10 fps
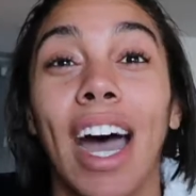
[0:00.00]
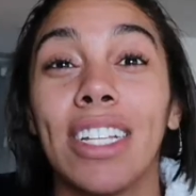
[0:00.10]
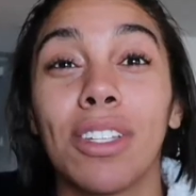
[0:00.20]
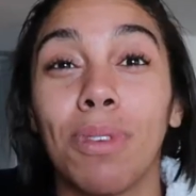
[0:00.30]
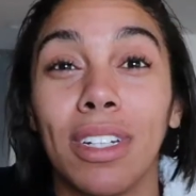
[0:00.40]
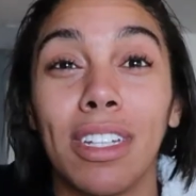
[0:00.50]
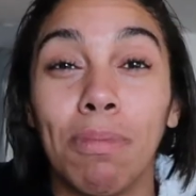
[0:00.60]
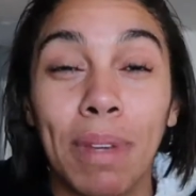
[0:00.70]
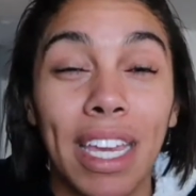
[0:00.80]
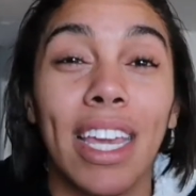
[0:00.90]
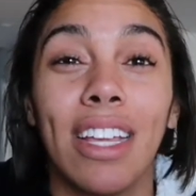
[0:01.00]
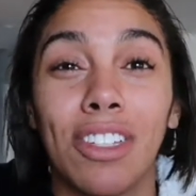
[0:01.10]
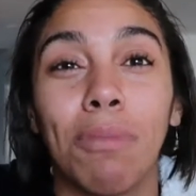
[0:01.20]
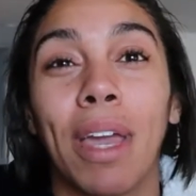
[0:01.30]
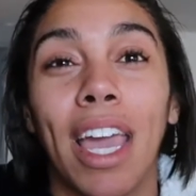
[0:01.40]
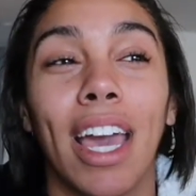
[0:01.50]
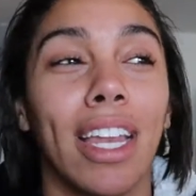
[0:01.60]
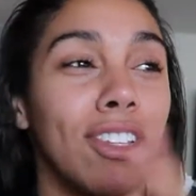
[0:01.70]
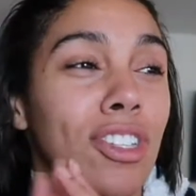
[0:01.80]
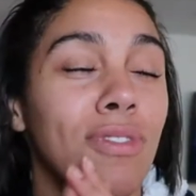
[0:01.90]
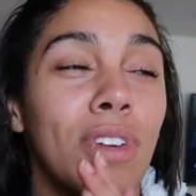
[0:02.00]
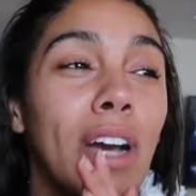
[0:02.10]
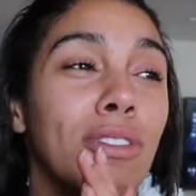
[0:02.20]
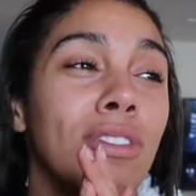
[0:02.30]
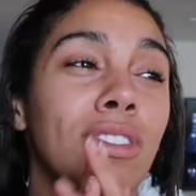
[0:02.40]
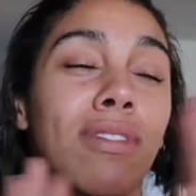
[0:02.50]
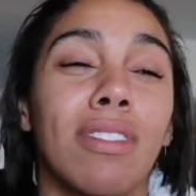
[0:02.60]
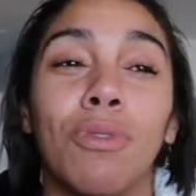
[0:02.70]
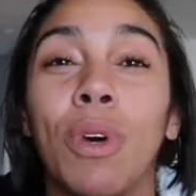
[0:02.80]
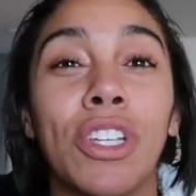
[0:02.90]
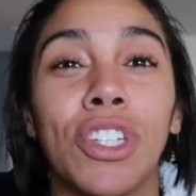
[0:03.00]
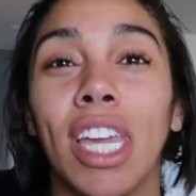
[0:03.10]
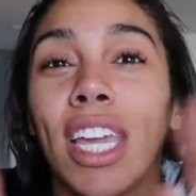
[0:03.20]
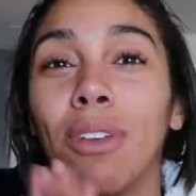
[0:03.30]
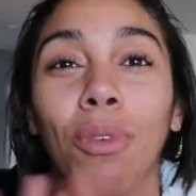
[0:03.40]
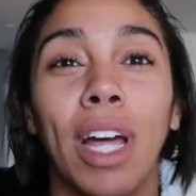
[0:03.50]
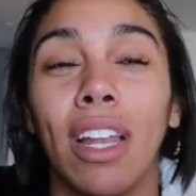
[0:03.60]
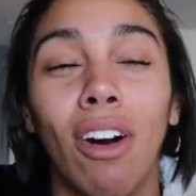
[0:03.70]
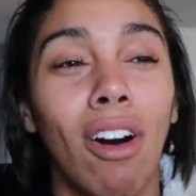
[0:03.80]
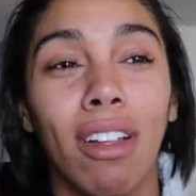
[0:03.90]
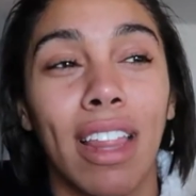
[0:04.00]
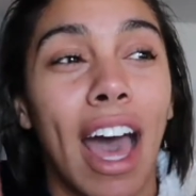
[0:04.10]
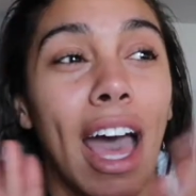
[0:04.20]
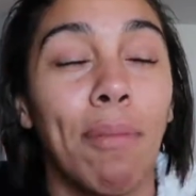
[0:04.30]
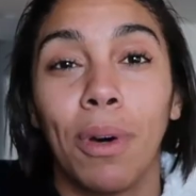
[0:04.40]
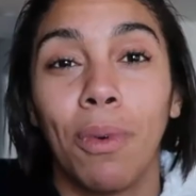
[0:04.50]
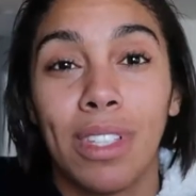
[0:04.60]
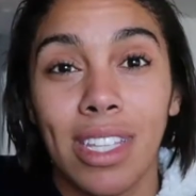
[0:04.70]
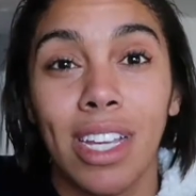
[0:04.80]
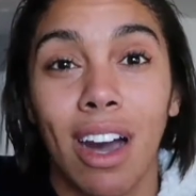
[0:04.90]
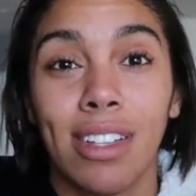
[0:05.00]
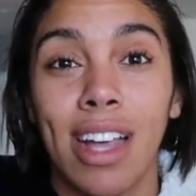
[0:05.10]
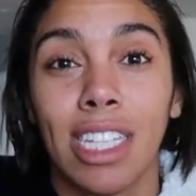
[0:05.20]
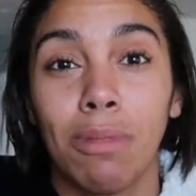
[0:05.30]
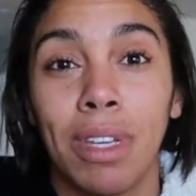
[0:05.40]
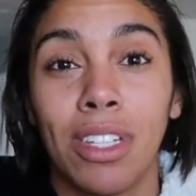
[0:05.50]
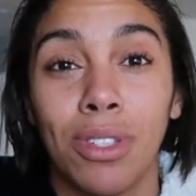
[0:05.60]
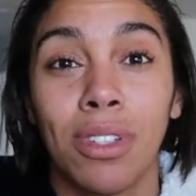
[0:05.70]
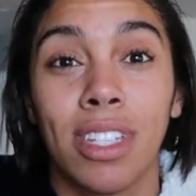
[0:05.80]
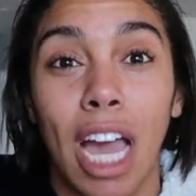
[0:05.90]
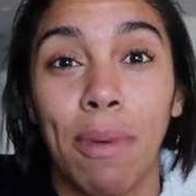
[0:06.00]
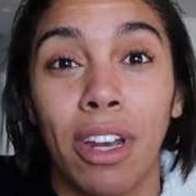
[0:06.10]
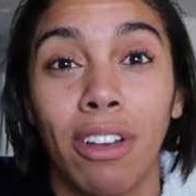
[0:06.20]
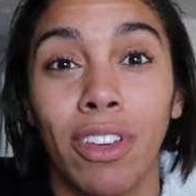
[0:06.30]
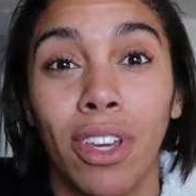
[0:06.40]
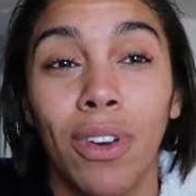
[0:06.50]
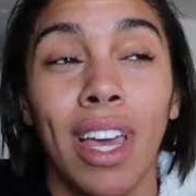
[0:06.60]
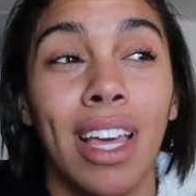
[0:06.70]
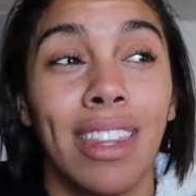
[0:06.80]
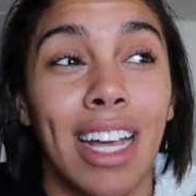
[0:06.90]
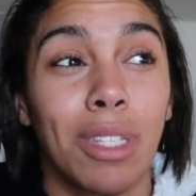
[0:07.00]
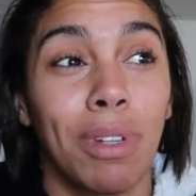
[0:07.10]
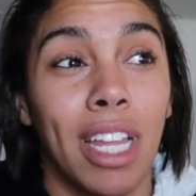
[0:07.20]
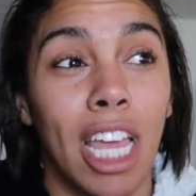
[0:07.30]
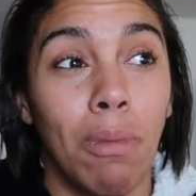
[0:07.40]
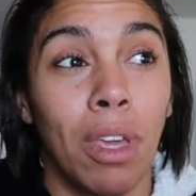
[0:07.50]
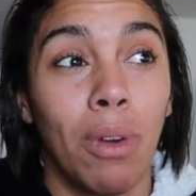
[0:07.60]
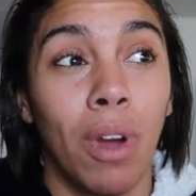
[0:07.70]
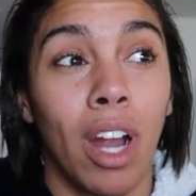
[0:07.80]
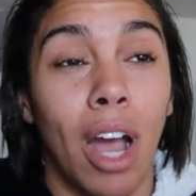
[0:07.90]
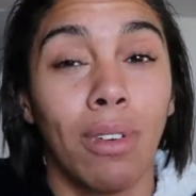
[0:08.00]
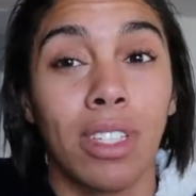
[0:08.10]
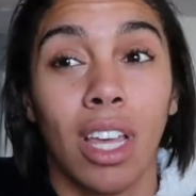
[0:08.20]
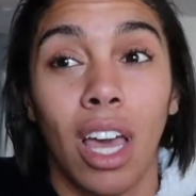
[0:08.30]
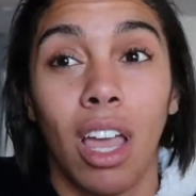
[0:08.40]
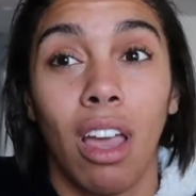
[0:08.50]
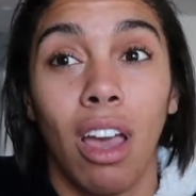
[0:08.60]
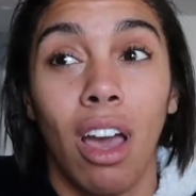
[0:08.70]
I just wanted to be in Japan. I was just wishing and all that. But once they contacted me to do a Skype interview, that's when it hit me where I was like,